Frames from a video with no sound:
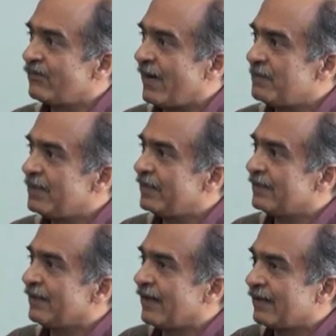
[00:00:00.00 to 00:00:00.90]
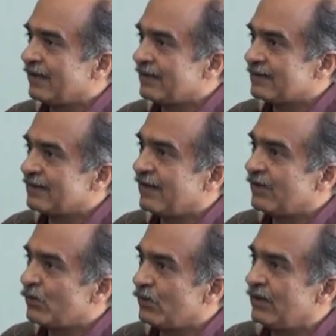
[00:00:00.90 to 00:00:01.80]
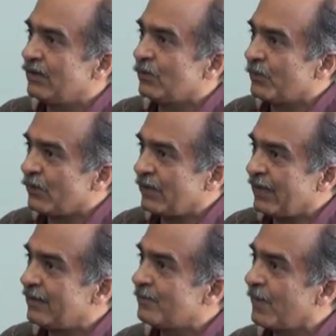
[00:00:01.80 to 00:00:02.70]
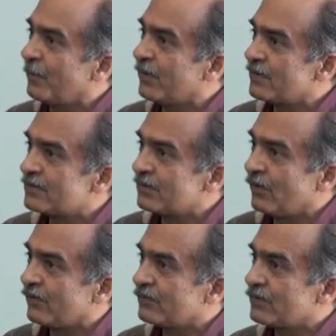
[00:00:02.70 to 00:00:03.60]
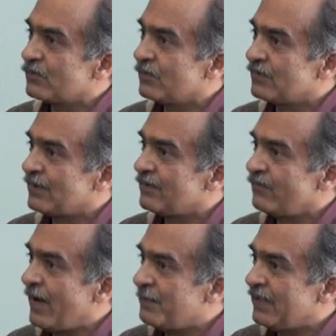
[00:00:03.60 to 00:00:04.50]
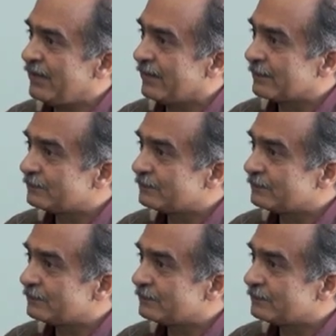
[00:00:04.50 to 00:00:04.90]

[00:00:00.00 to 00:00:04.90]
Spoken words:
family, it is their duty to protect members of the judicial family.